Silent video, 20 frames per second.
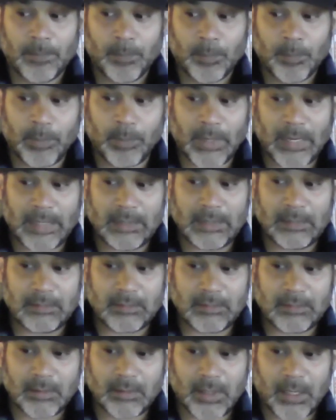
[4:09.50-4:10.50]
But
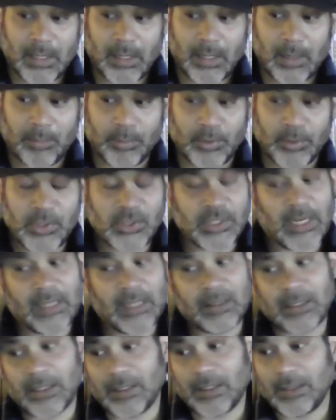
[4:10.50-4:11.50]

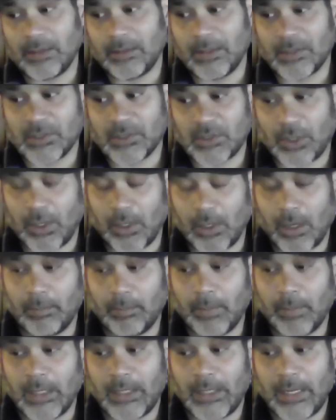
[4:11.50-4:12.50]
appreciate the start on
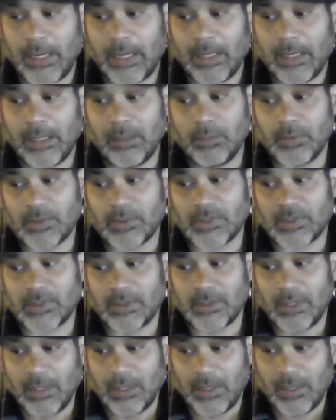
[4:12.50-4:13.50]
Monday. He
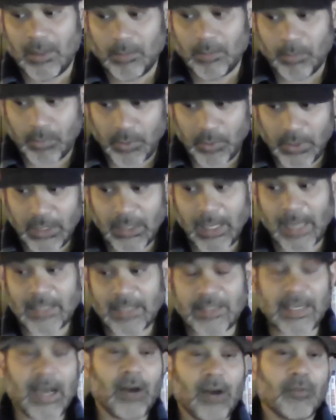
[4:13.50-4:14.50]
was pretty
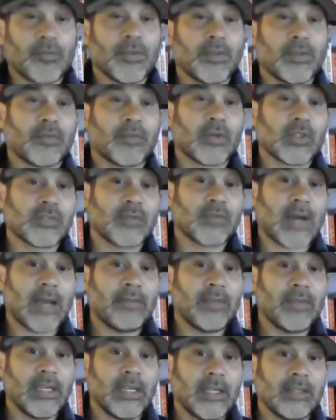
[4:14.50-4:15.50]
lights out for the first
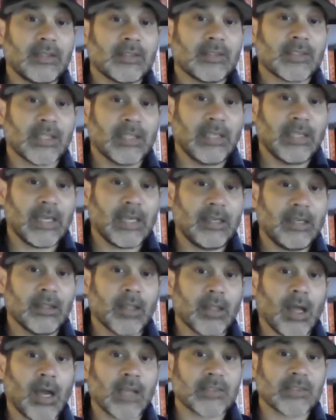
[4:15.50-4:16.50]
5 innings. Again, he
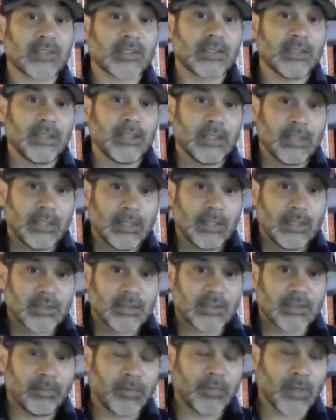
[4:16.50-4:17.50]
lost
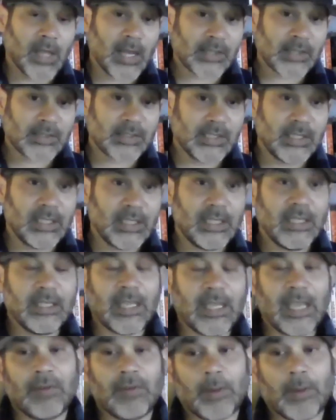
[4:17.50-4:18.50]
some velocity. He
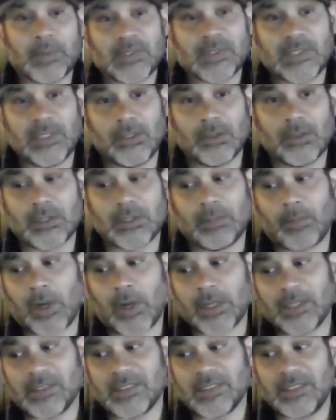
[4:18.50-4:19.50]
gave up a single to
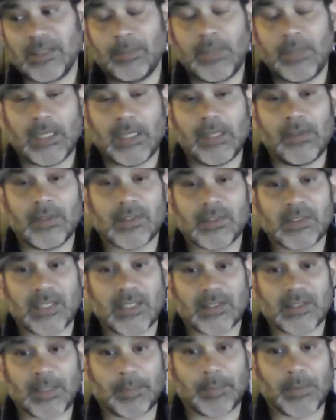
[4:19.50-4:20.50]
Marcus Semien in the
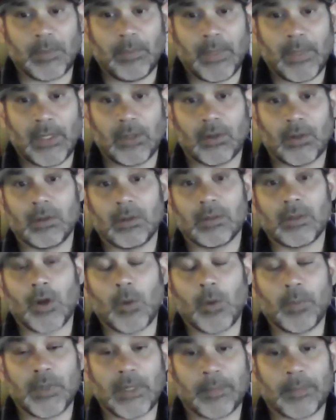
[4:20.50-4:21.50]
6th up the middle and
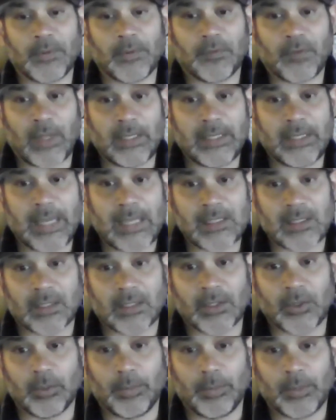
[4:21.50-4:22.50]
opened up the floodgates a
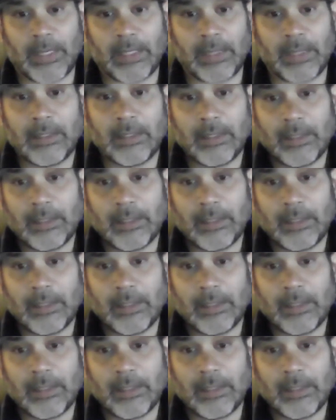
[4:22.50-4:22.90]
little bit.